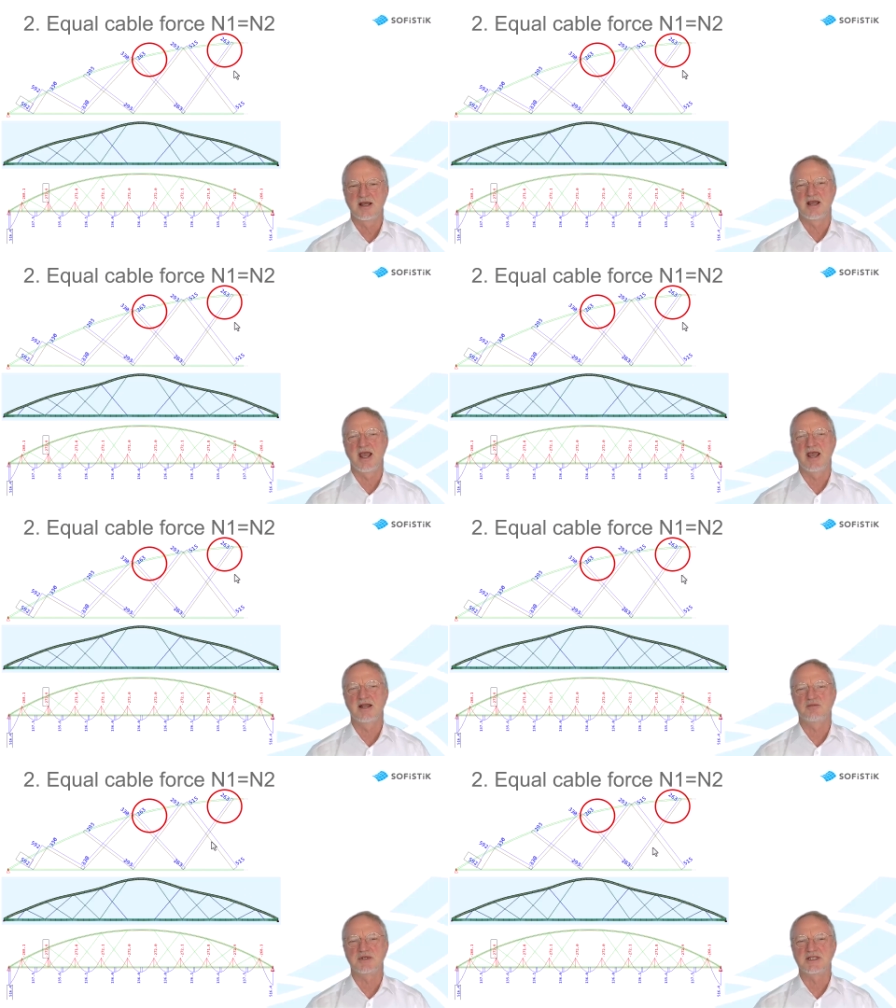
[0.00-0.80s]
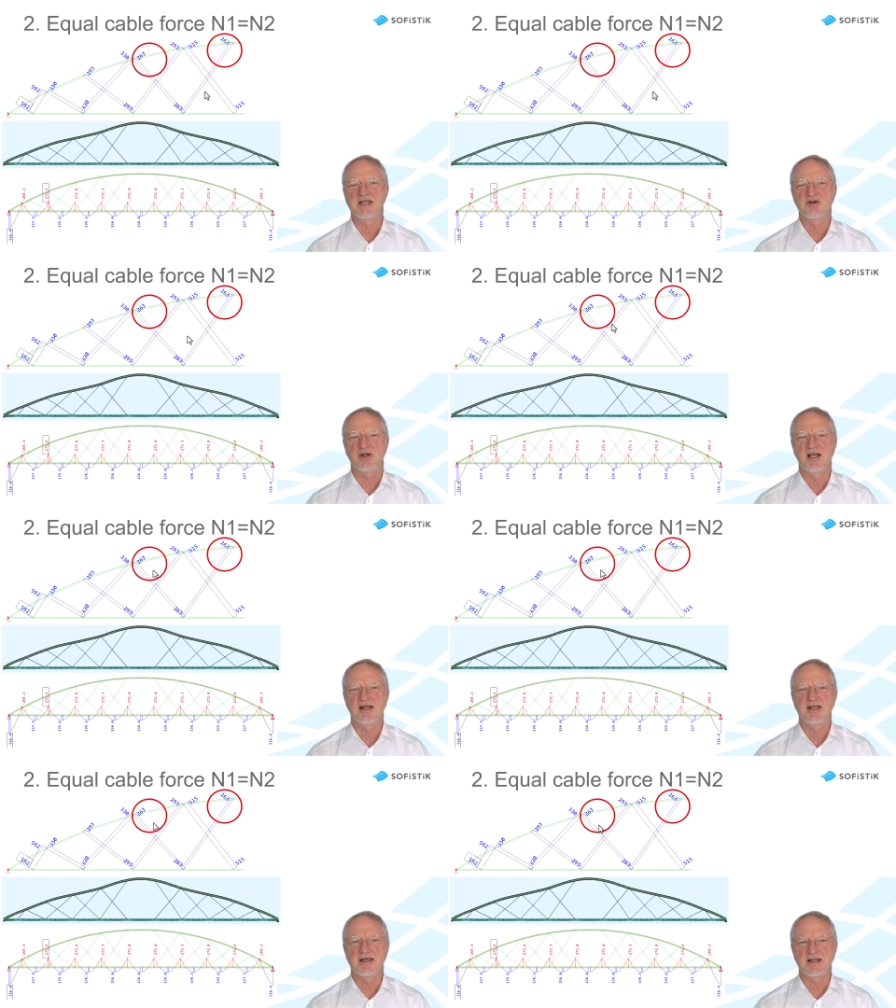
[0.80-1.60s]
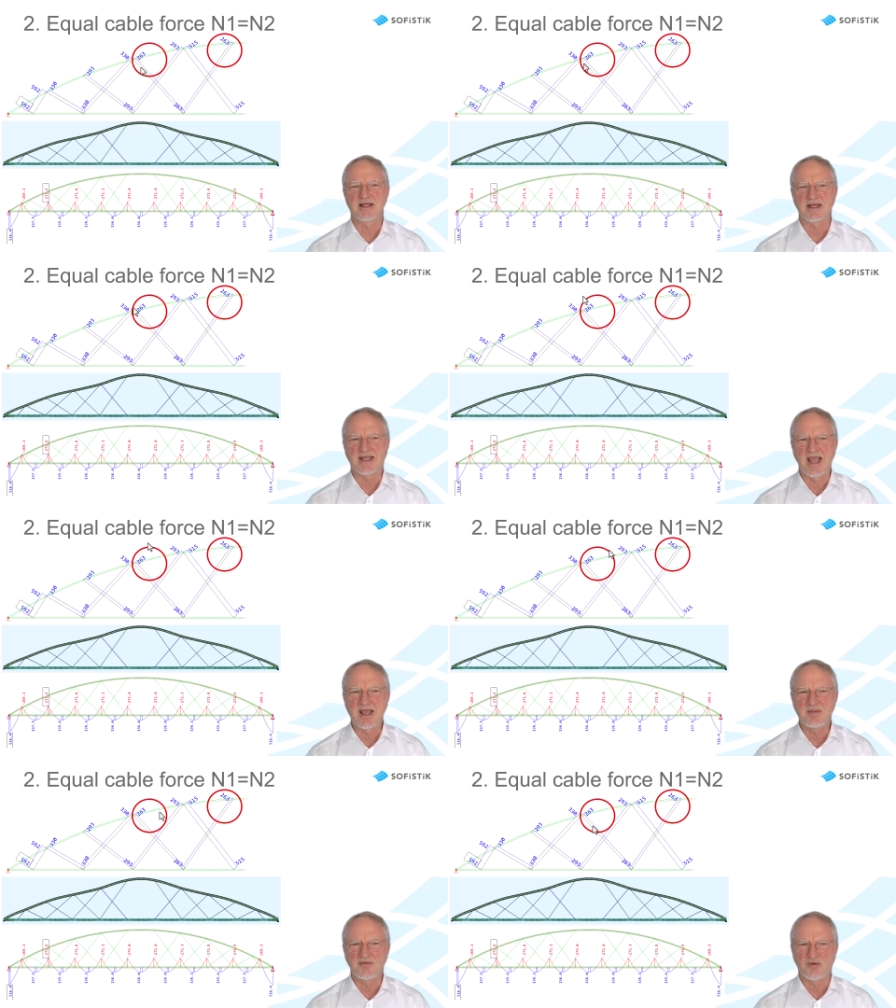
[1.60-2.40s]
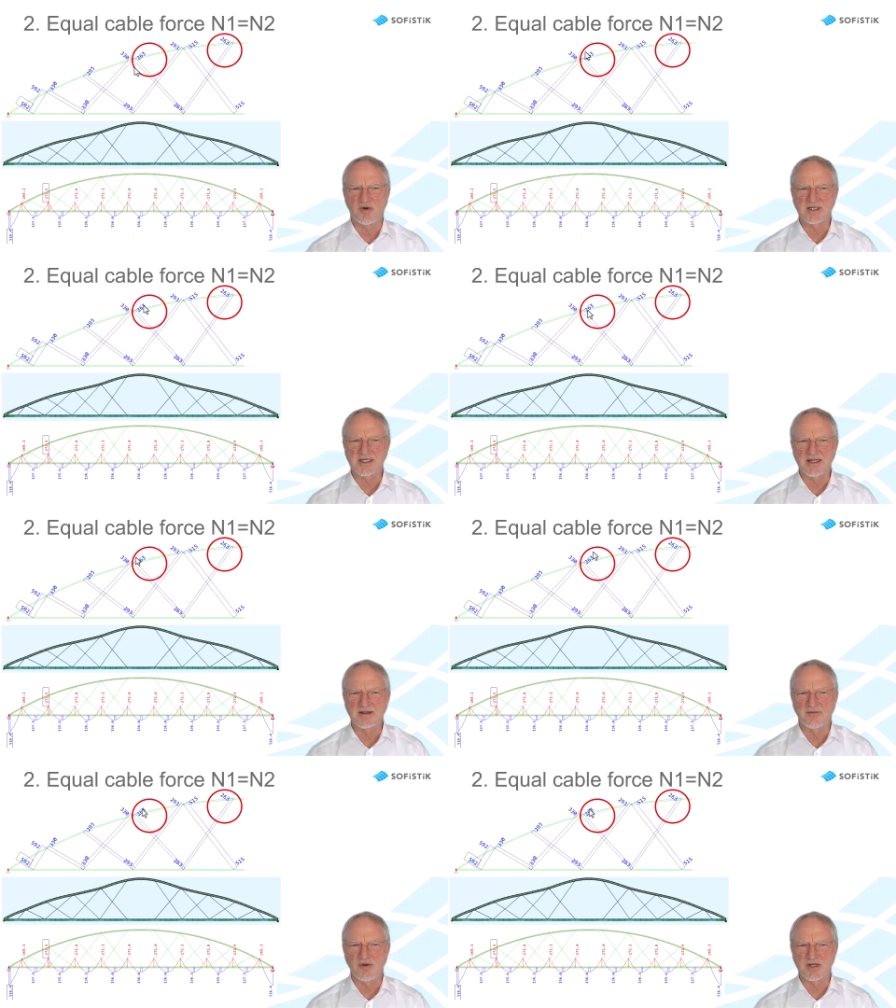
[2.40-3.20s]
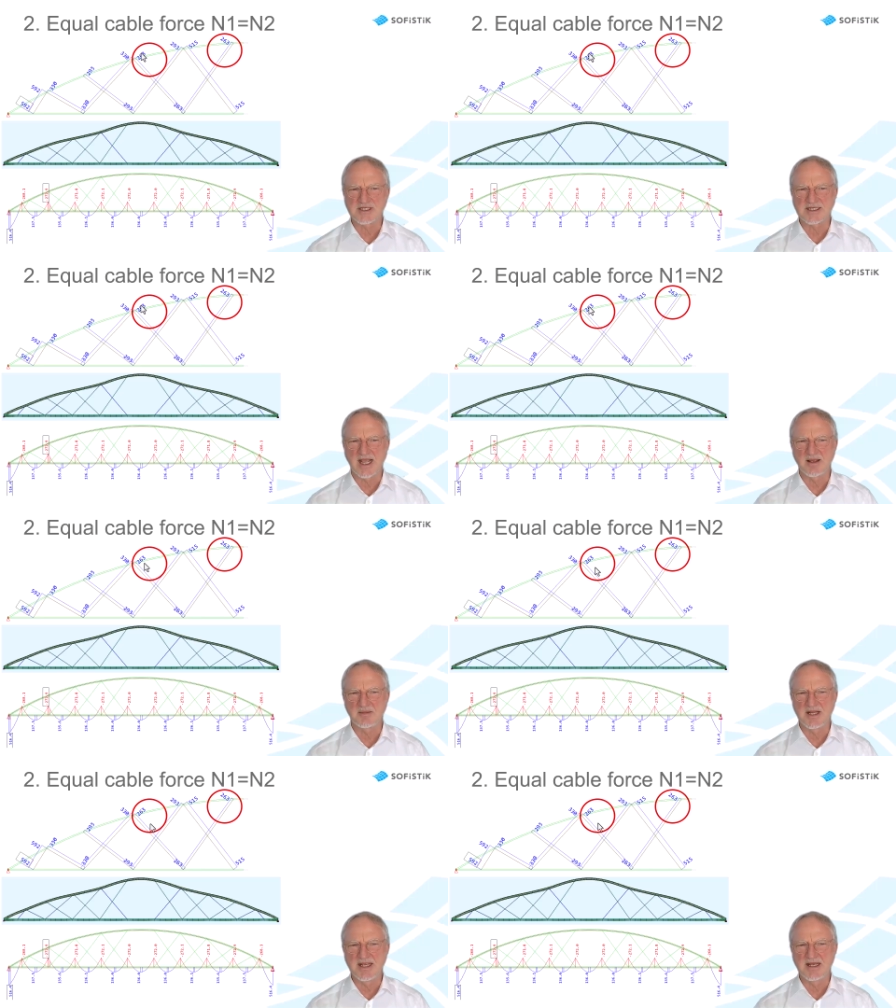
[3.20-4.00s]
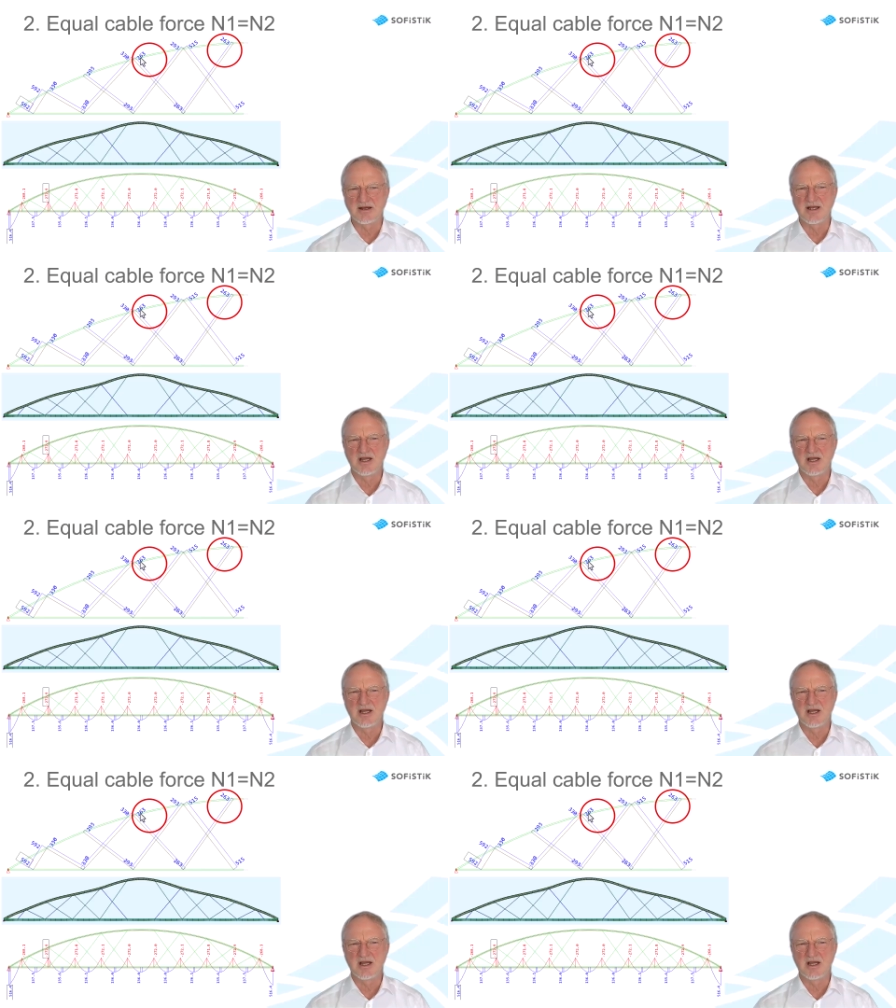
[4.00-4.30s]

and we see really the cable force in the first cable here,